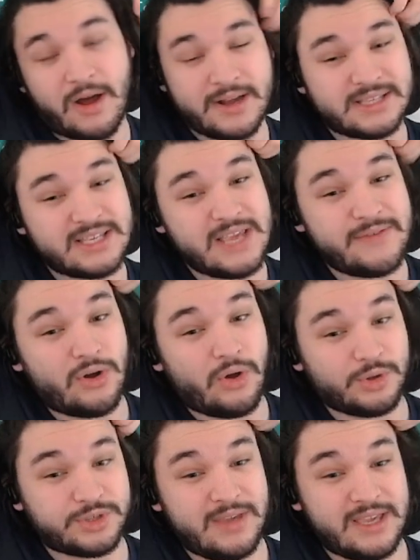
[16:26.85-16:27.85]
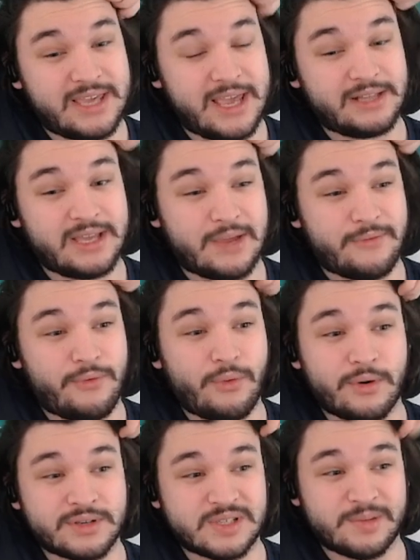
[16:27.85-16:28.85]
Honestly, even Ultimate Galek
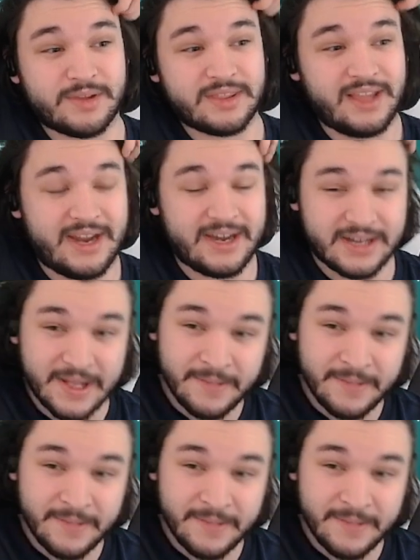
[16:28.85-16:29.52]
for someone like